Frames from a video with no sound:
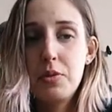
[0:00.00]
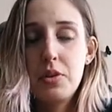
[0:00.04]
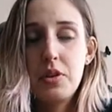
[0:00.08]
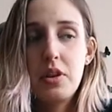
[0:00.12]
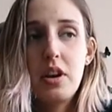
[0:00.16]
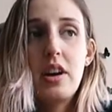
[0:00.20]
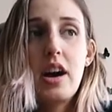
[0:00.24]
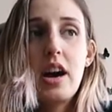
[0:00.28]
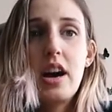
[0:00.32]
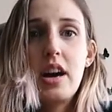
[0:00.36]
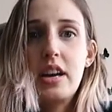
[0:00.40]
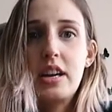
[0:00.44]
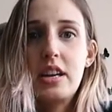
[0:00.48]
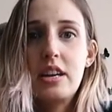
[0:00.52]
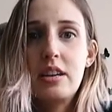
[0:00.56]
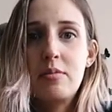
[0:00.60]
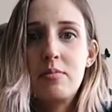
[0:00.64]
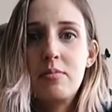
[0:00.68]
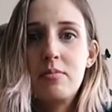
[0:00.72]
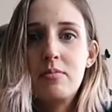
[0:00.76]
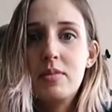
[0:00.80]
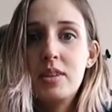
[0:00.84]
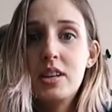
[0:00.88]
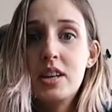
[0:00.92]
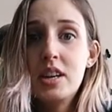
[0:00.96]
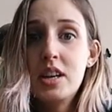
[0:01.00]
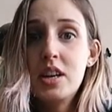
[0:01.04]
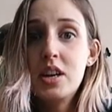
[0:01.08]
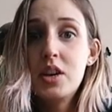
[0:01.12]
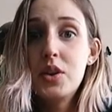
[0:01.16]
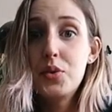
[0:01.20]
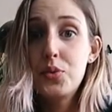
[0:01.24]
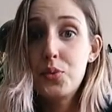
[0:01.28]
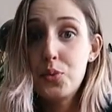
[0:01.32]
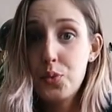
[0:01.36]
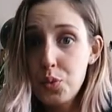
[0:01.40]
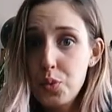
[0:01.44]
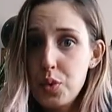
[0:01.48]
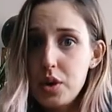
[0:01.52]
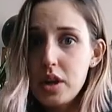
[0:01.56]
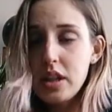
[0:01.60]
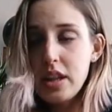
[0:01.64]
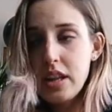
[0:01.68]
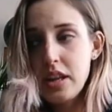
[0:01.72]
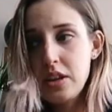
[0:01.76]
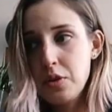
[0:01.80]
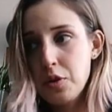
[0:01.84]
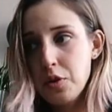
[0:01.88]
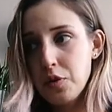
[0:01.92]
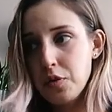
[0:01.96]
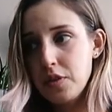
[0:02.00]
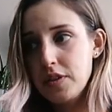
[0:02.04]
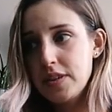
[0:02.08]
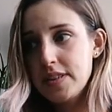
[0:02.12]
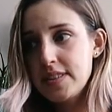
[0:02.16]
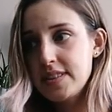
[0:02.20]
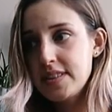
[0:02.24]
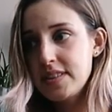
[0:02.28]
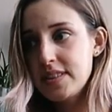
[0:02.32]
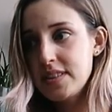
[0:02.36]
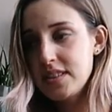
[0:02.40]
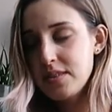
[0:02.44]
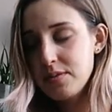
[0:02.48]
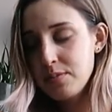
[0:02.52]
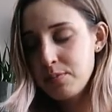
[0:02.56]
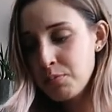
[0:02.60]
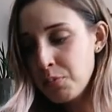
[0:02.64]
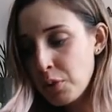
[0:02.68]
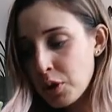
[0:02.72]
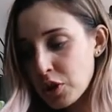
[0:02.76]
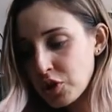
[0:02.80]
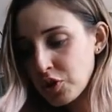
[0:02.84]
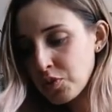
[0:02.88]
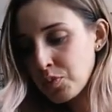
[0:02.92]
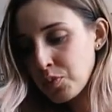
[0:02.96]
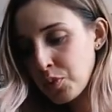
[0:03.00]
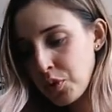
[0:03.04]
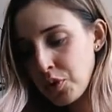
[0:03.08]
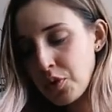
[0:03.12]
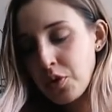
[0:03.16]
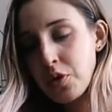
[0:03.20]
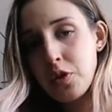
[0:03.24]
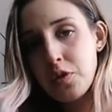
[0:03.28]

but I am really nervous, much more